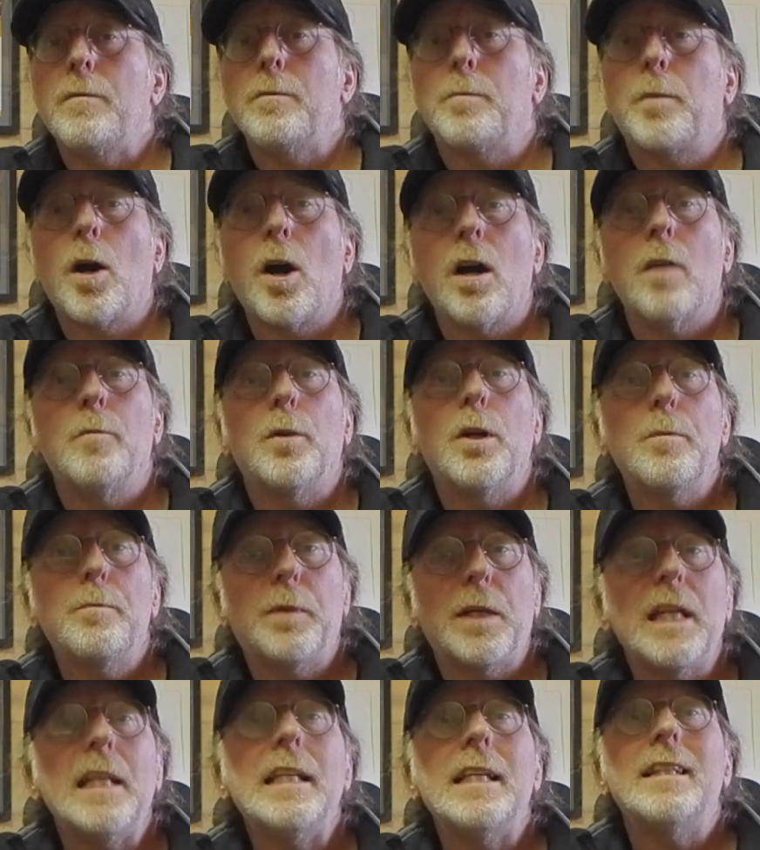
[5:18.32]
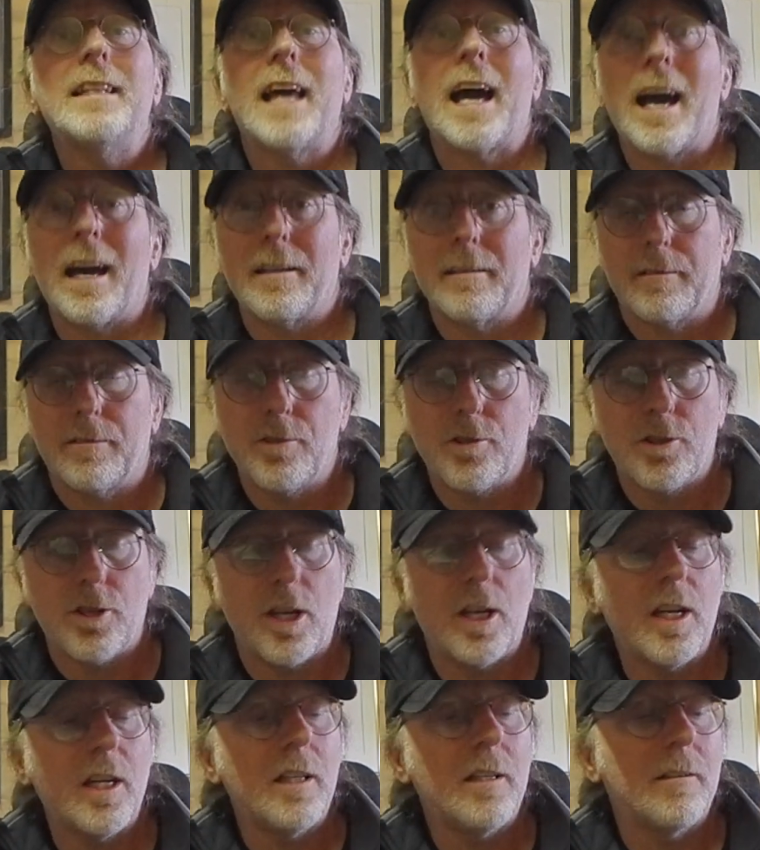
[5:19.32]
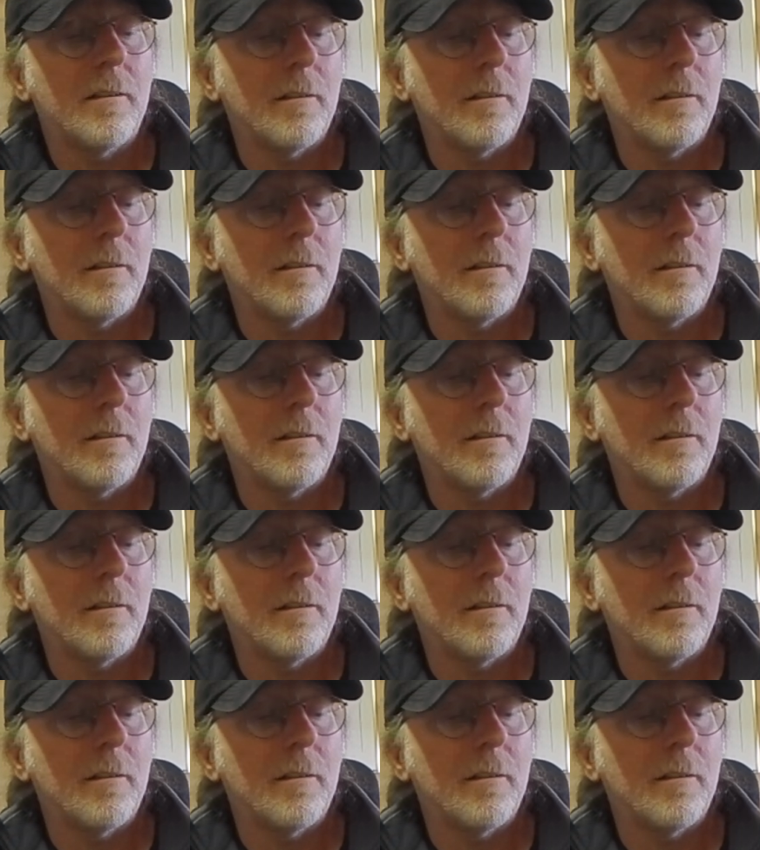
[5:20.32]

bar, I'm repeating that. G,